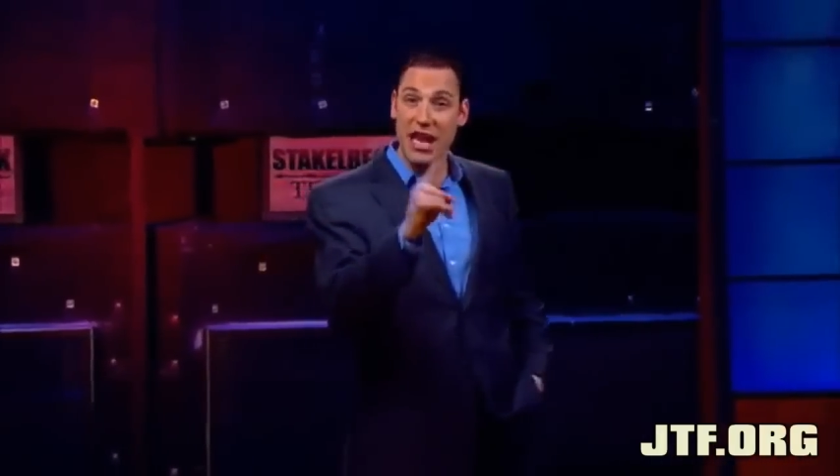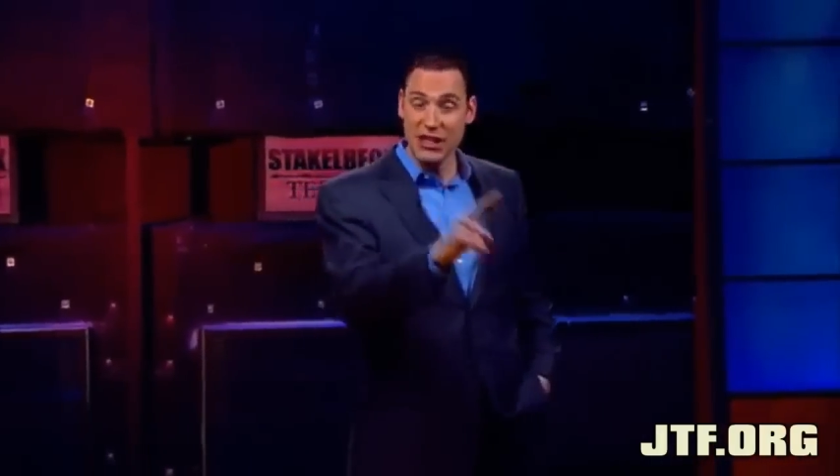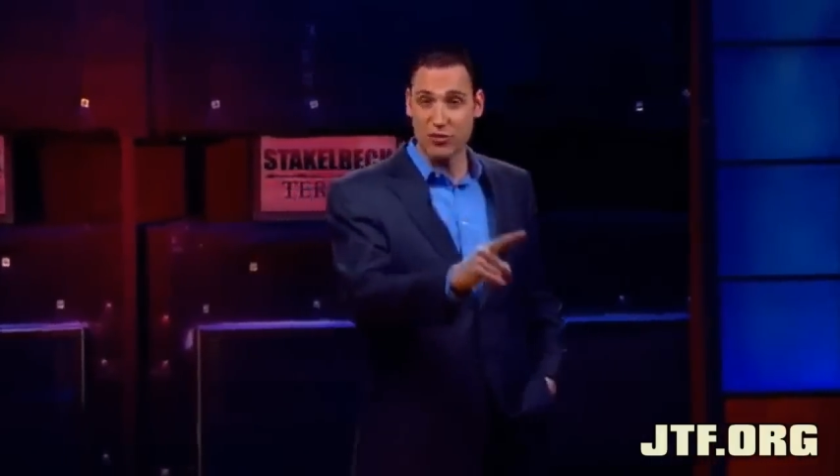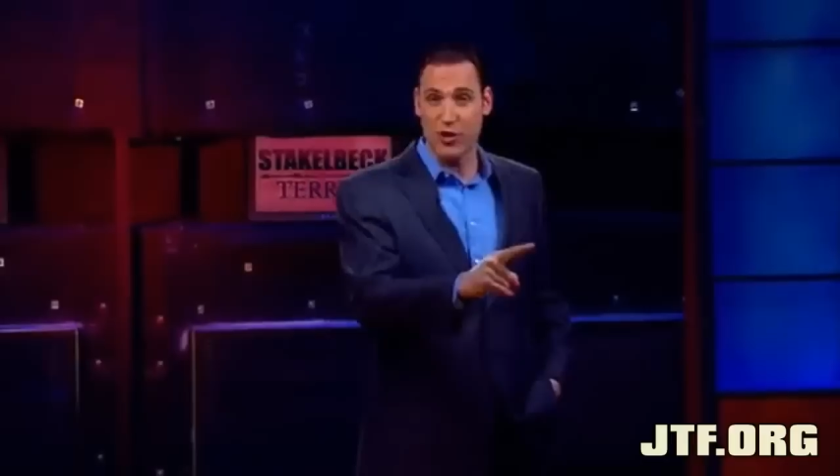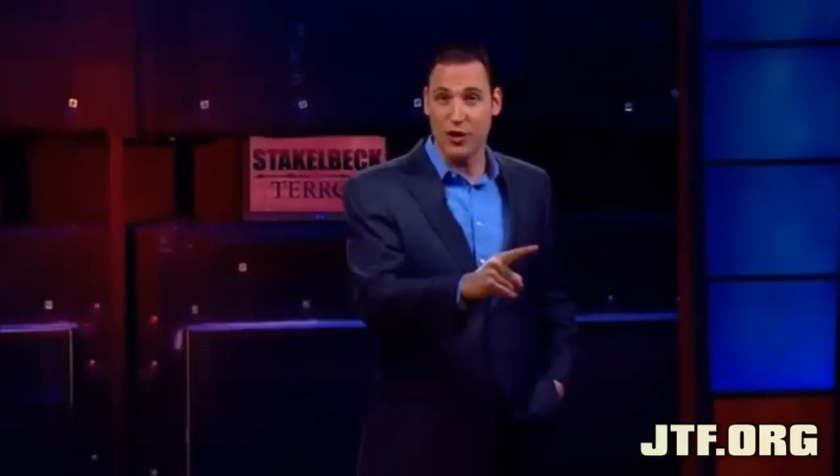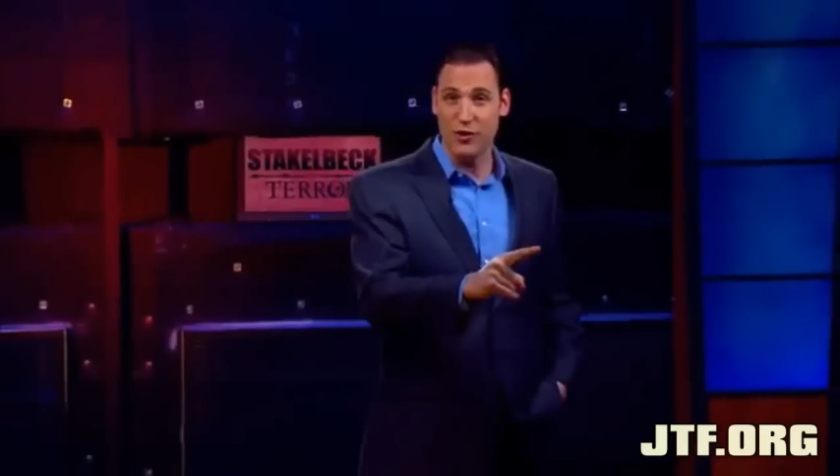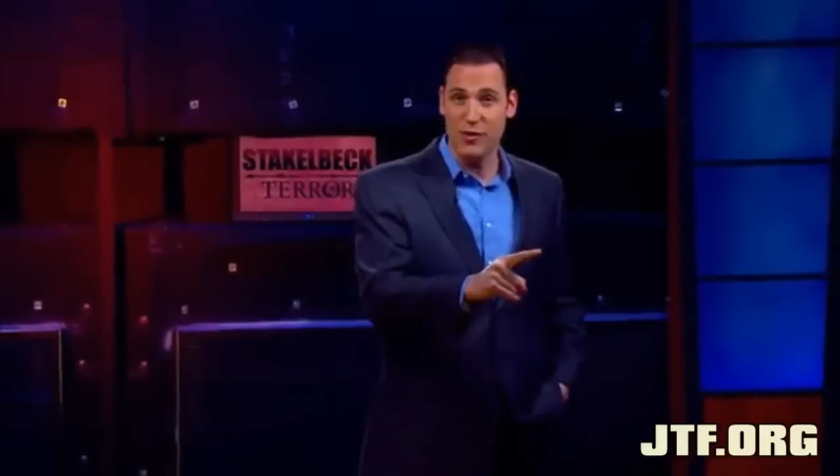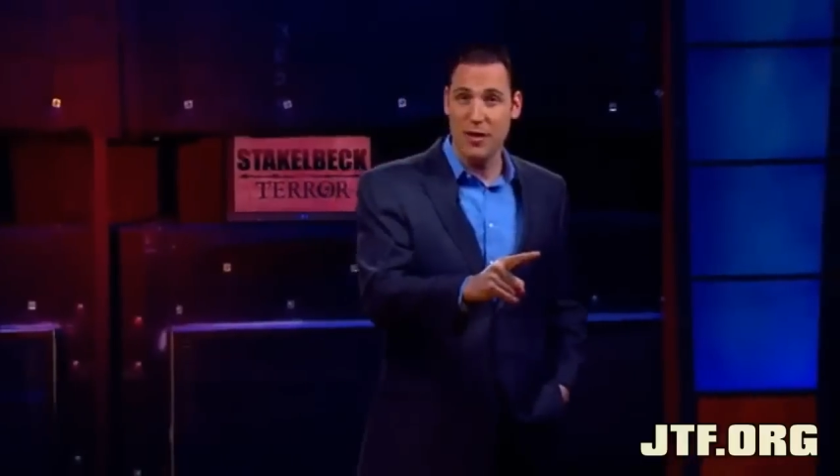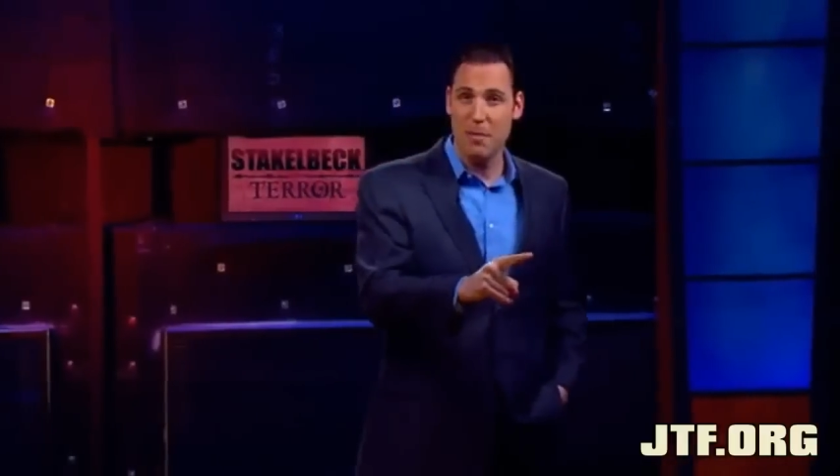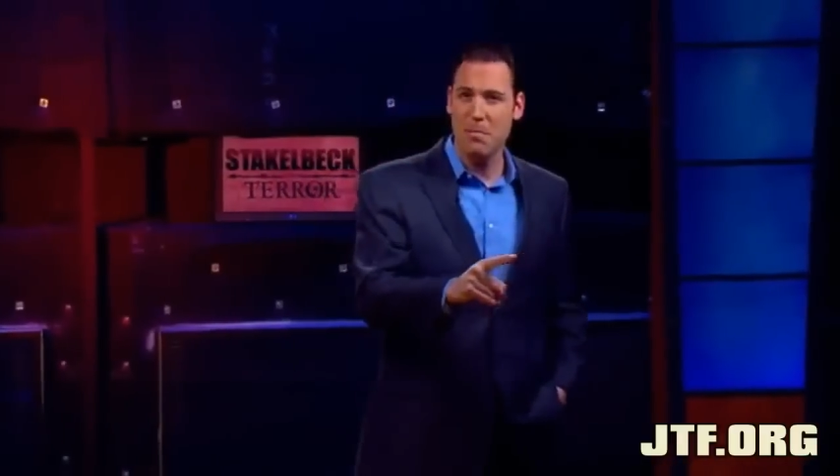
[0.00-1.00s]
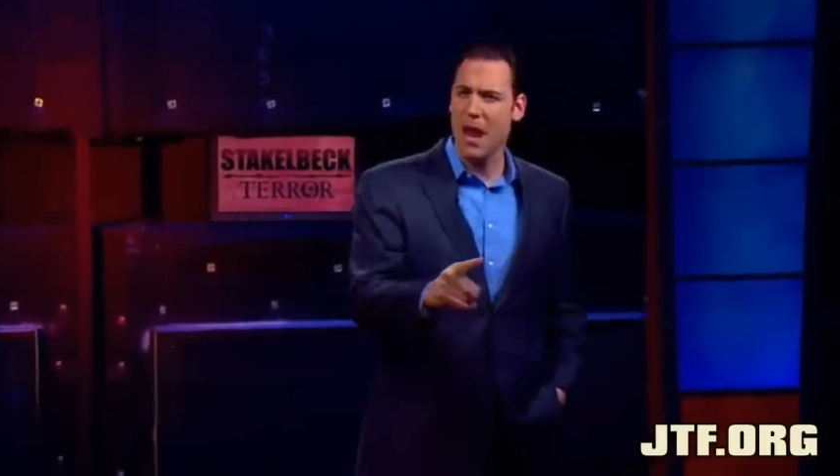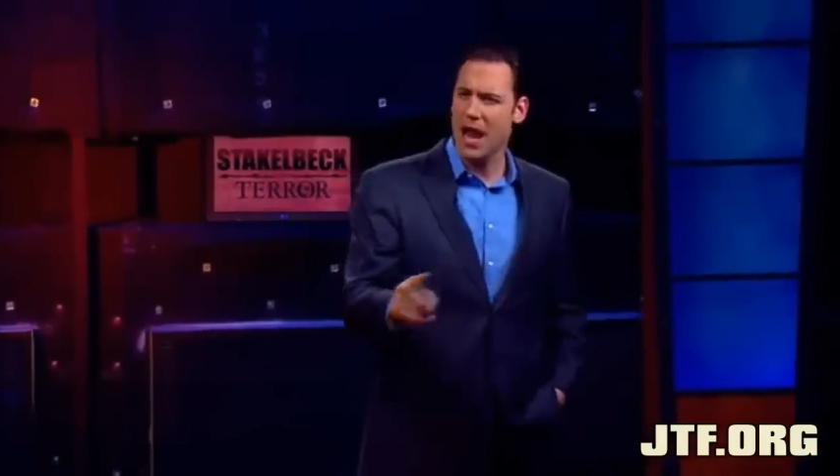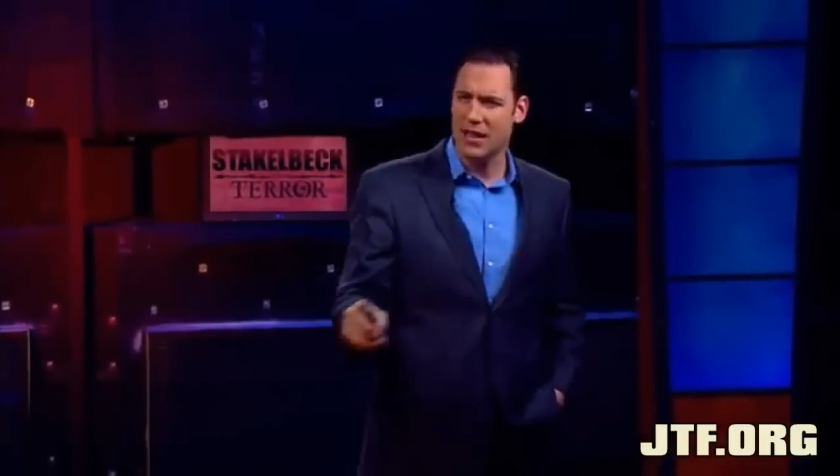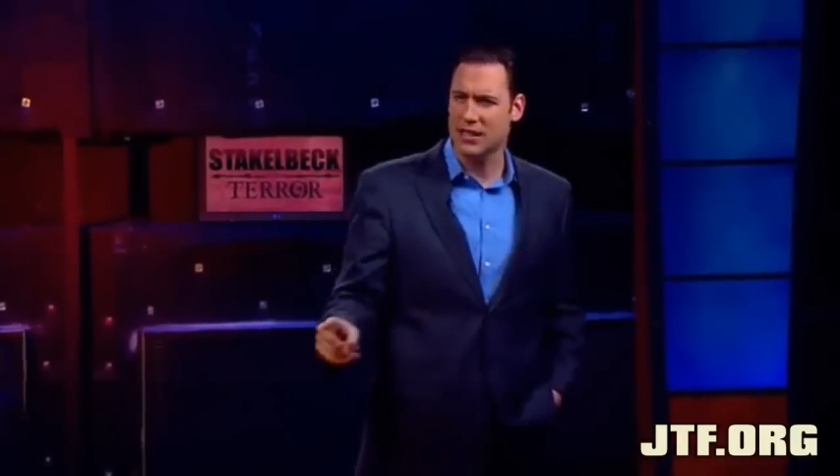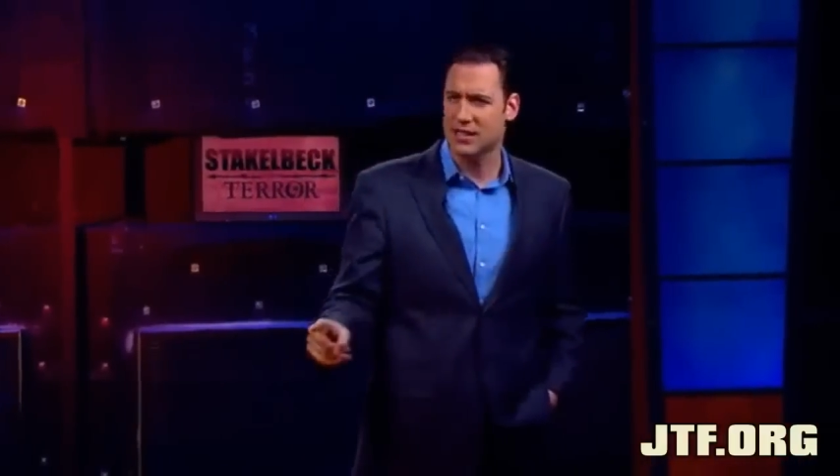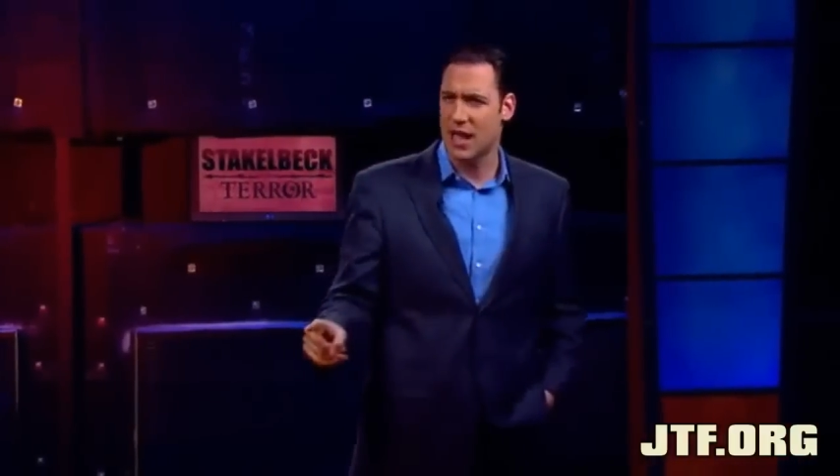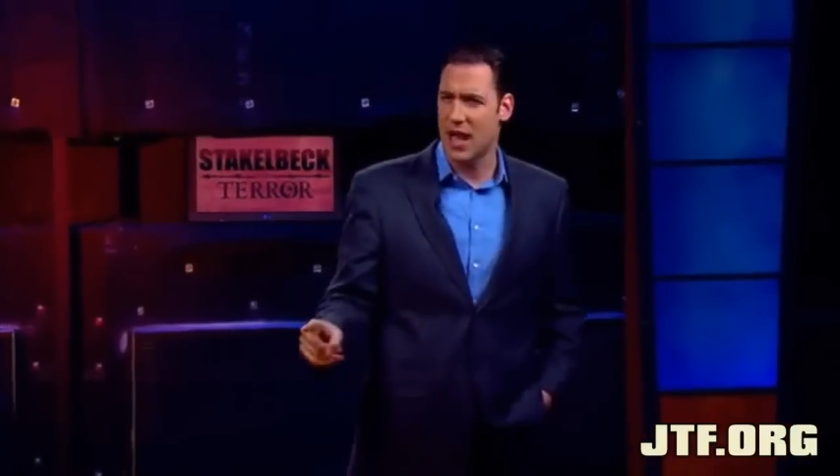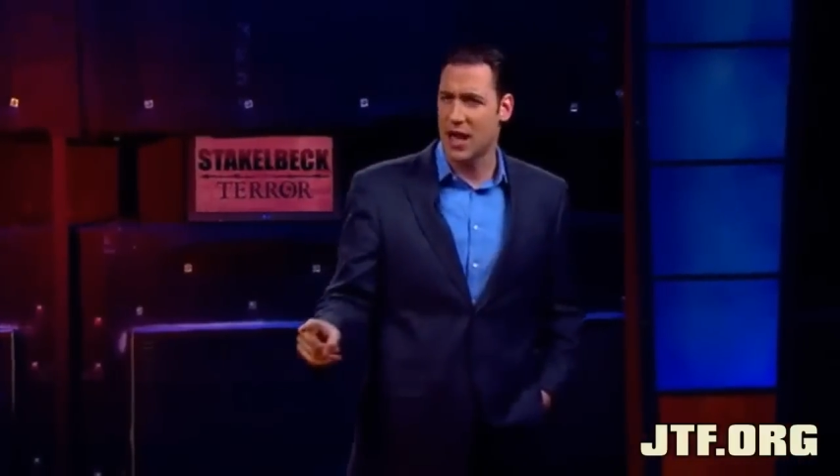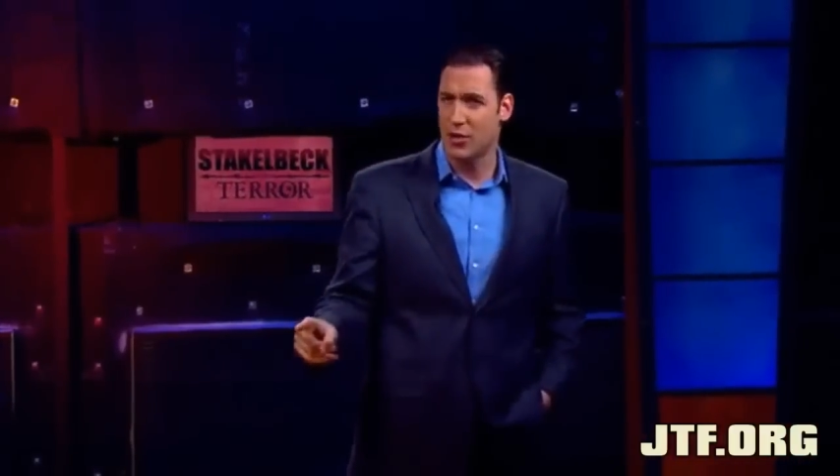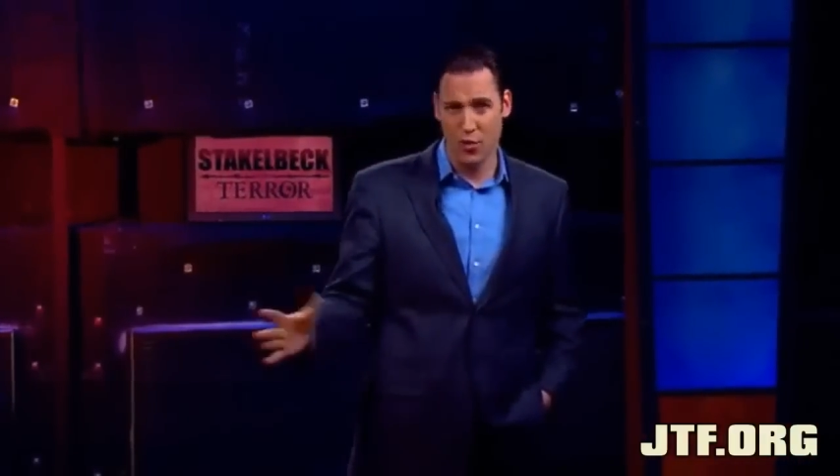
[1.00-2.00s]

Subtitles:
Israel Palestine,